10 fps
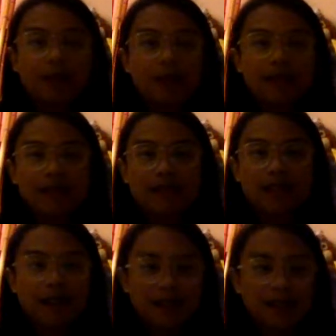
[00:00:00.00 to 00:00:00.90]
that is
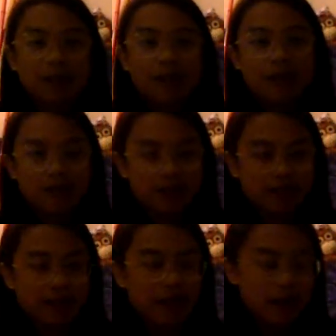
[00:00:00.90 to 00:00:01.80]
not a good
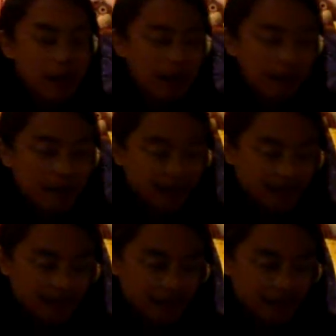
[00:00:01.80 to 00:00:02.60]
question, but